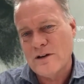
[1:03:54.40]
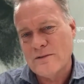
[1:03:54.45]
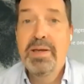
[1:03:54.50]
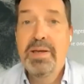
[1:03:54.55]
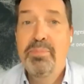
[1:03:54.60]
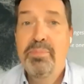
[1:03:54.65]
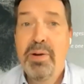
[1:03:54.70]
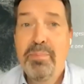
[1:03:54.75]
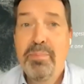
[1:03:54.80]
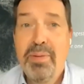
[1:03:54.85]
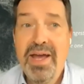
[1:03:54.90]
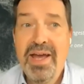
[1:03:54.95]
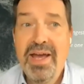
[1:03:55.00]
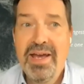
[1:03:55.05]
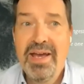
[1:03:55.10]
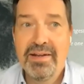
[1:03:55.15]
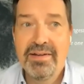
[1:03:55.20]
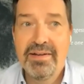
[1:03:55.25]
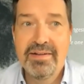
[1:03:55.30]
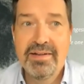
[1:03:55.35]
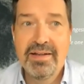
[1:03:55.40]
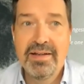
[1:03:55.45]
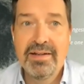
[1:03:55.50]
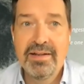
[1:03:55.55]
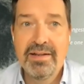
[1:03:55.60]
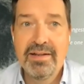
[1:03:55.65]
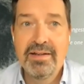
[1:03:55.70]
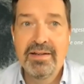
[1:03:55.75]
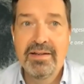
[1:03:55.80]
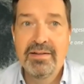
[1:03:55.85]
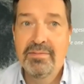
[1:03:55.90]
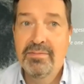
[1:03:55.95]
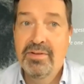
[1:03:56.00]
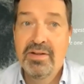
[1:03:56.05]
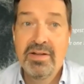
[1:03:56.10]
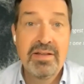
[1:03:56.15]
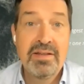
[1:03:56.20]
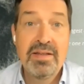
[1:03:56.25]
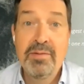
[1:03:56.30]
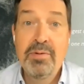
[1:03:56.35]
be prepared, and
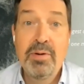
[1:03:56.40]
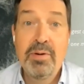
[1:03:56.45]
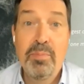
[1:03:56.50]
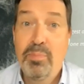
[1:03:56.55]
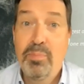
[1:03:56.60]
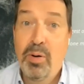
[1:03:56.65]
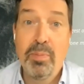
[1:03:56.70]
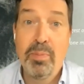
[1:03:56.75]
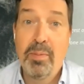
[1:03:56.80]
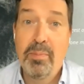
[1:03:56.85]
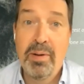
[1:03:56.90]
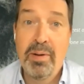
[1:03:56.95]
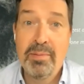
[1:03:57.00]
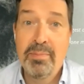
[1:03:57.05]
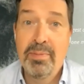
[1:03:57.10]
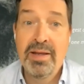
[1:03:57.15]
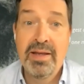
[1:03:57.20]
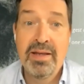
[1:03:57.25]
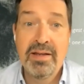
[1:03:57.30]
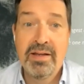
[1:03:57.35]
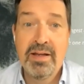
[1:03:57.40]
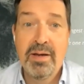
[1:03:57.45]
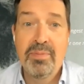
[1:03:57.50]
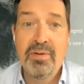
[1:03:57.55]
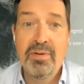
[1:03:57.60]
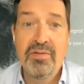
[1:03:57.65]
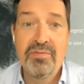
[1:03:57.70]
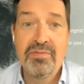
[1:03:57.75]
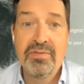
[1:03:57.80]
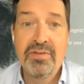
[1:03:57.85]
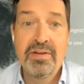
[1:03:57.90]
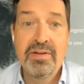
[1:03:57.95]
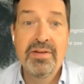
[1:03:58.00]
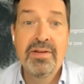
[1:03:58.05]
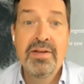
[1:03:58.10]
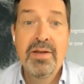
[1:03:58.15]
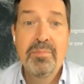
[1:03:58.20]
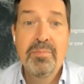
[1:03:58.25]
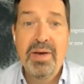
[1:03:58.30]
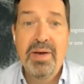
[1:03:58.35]
there will probably be a couple of
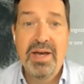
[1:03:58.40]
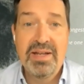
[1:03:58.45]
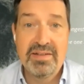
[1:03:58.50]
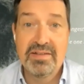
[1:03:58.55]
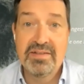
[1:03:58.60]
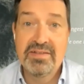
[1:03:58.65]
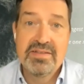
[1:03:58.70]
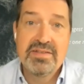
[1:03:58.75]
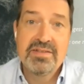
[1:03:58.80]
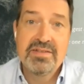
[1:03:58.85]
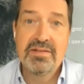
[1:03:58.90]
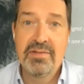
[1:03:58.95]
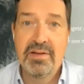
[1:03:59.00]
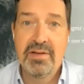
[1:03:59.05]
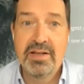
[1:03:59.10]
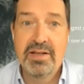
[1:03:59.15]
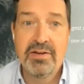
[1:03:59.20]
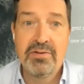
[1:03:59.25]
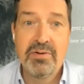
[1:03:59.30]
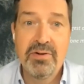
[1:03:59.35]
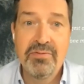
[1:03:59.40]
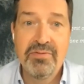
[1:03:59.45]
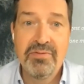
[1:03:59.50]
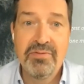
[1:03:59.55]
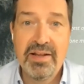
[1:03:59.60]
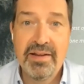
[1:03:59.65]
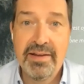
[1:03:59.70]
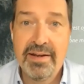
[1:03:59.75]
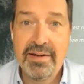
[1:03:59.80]
patents they can reveal